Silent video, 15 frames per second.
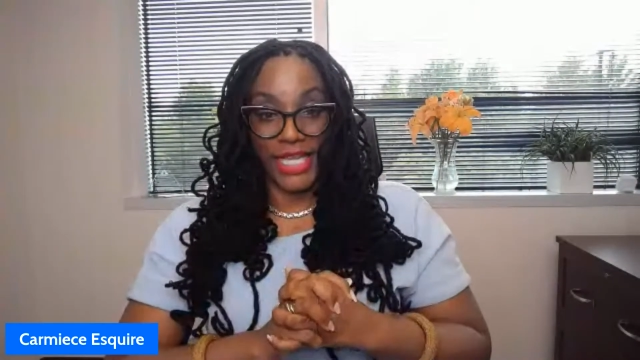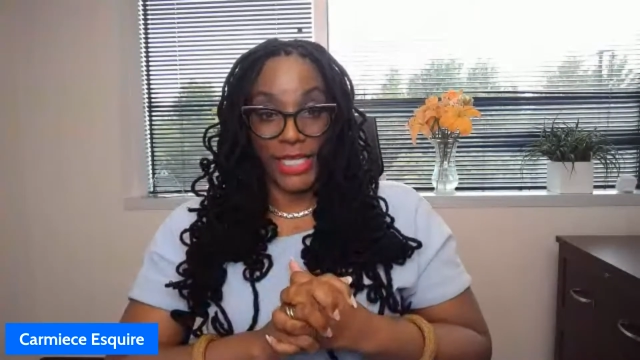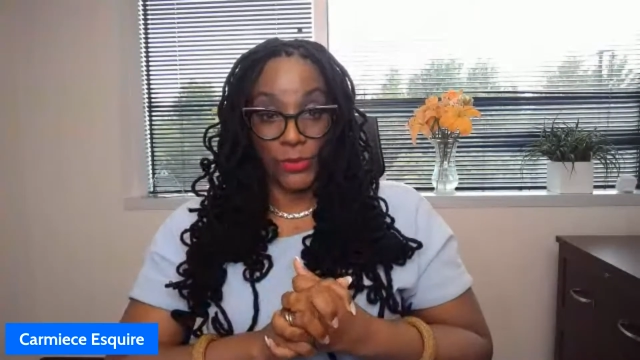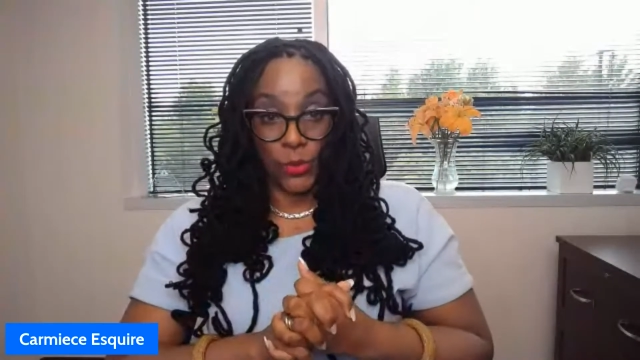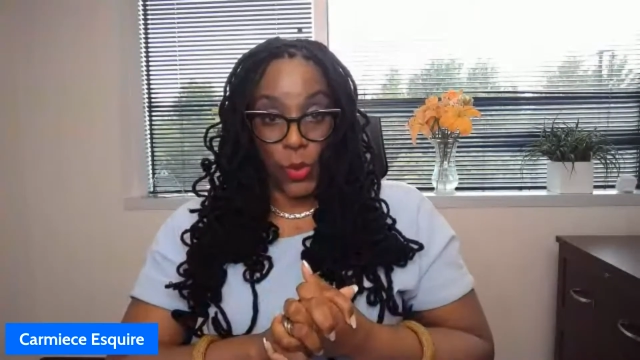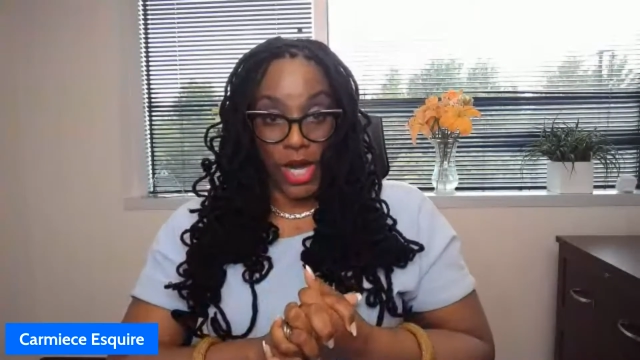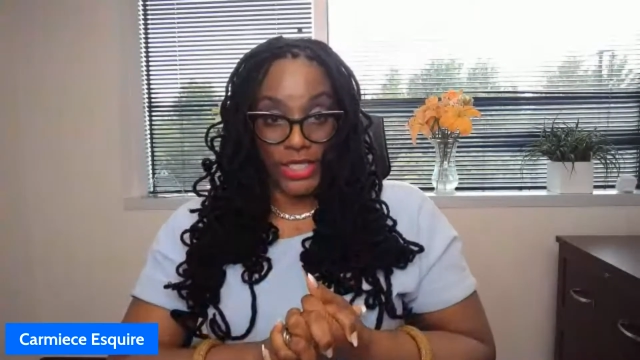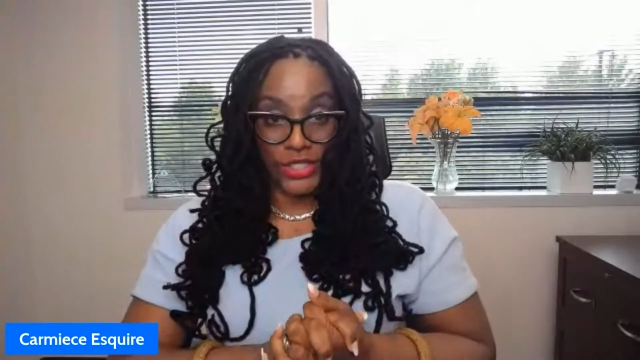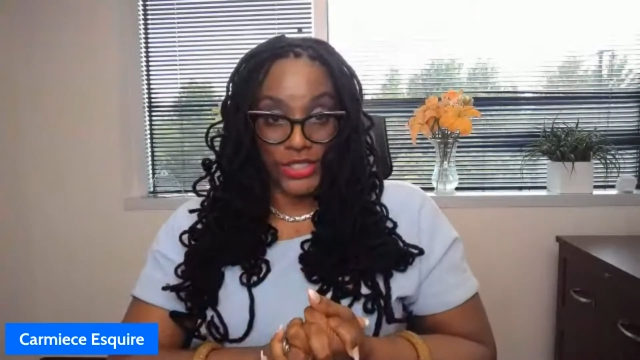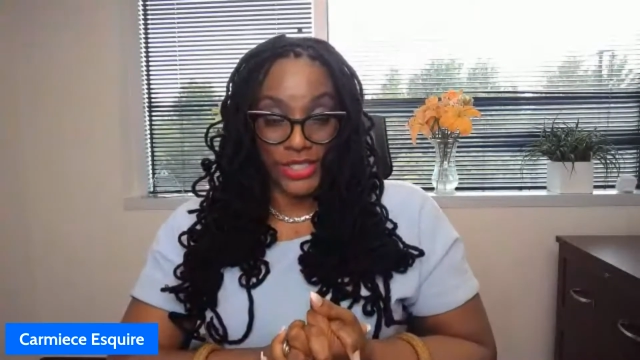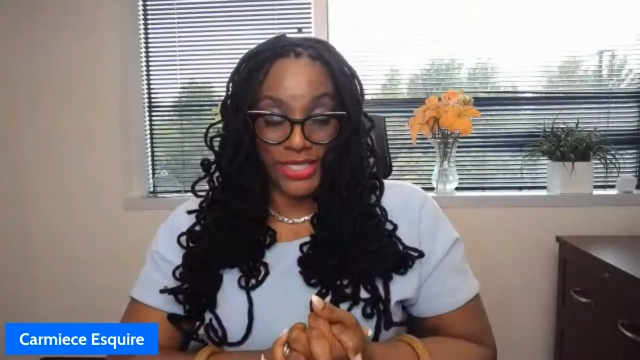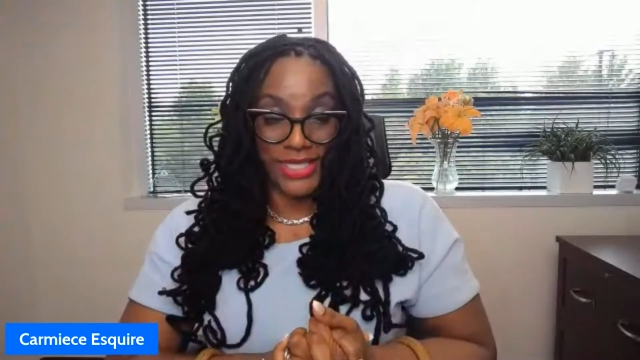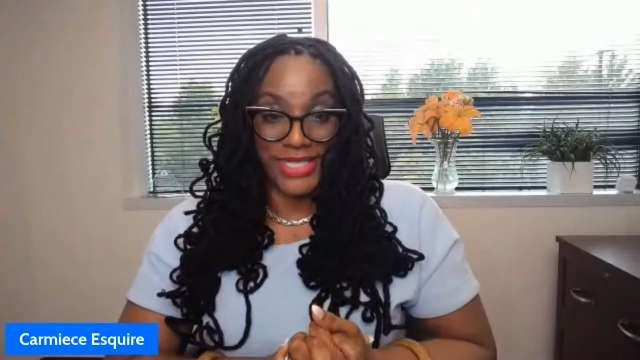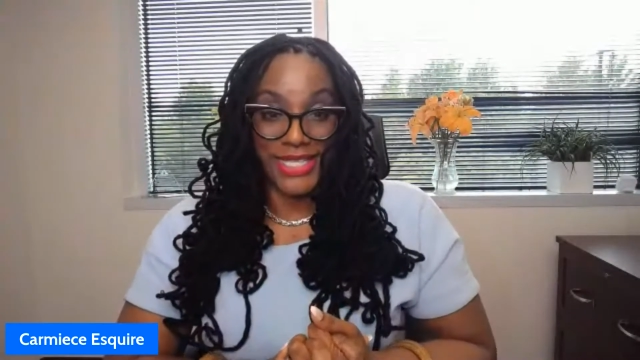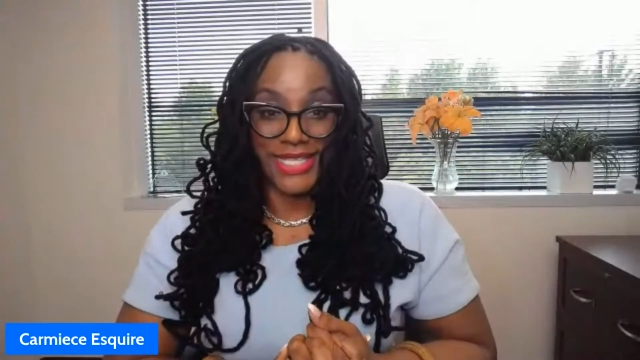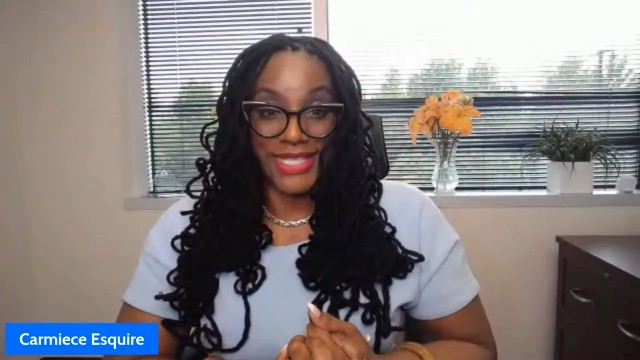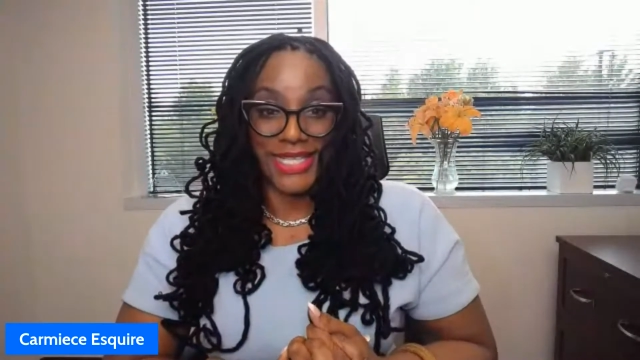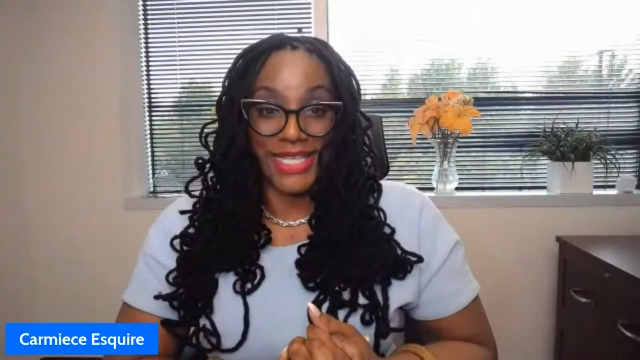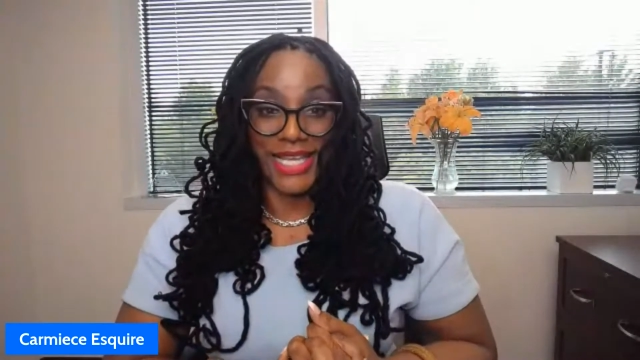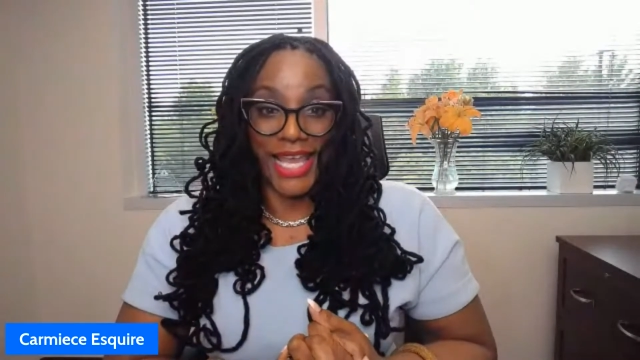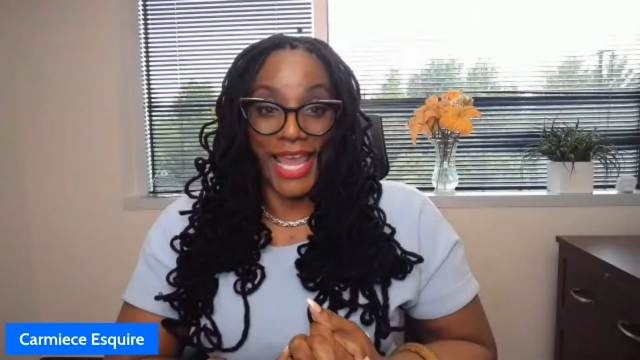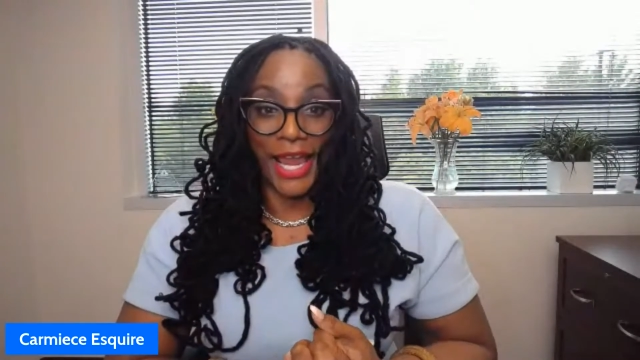and Washington,
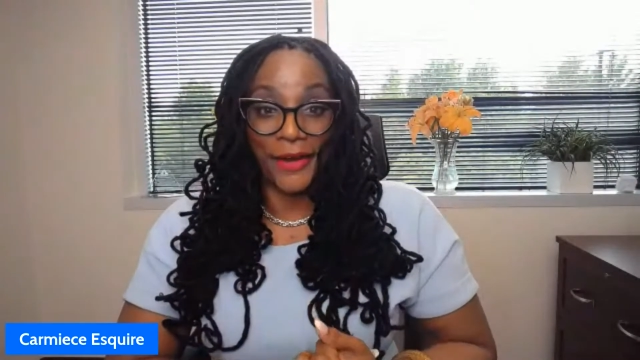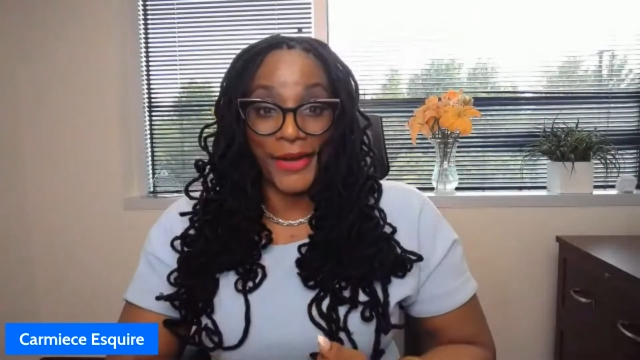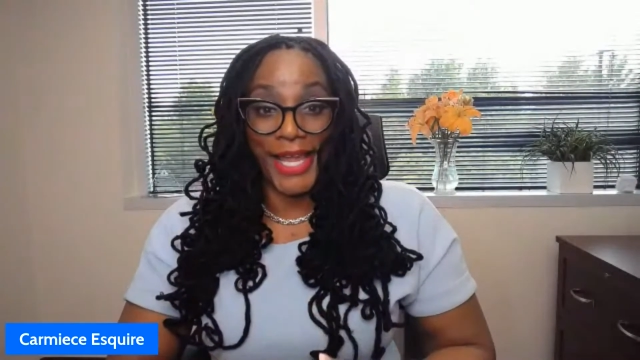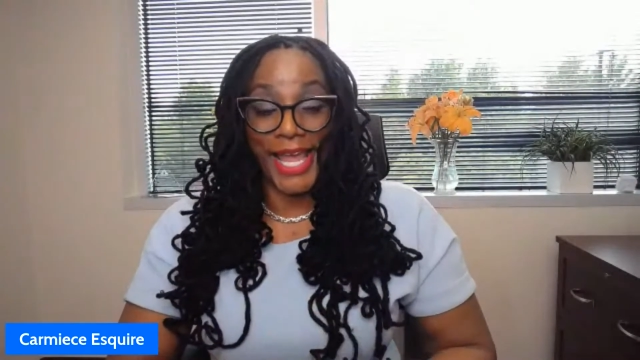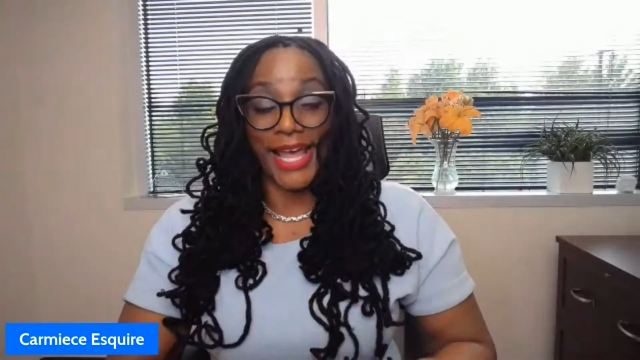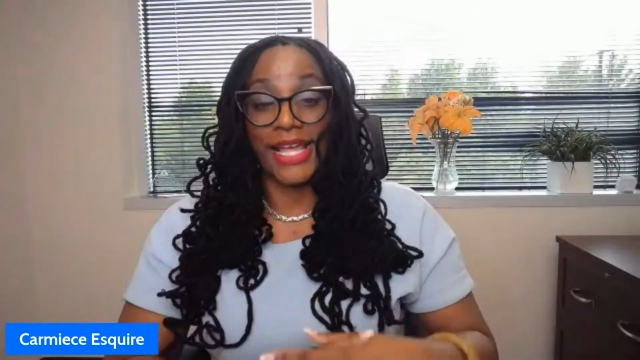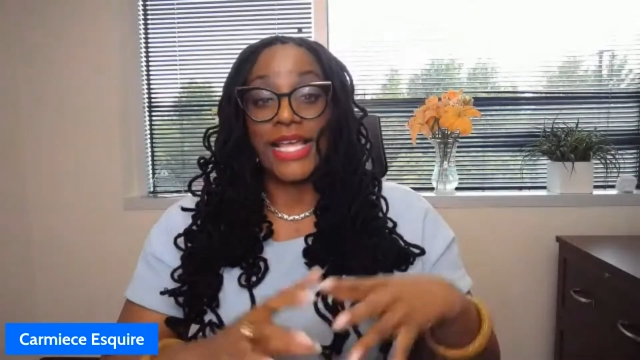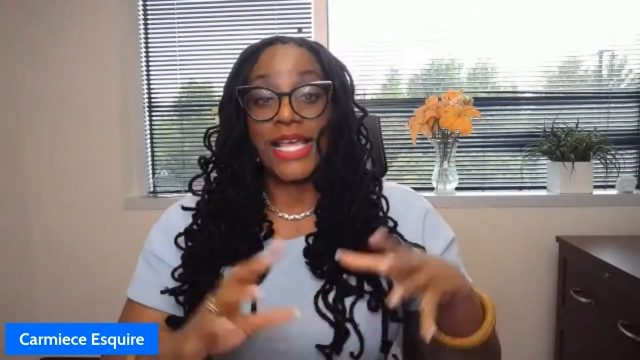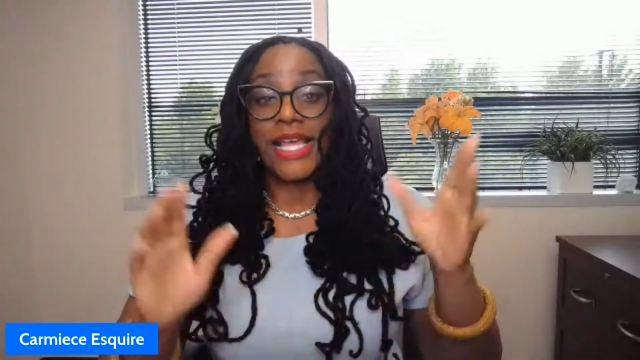D.C. area.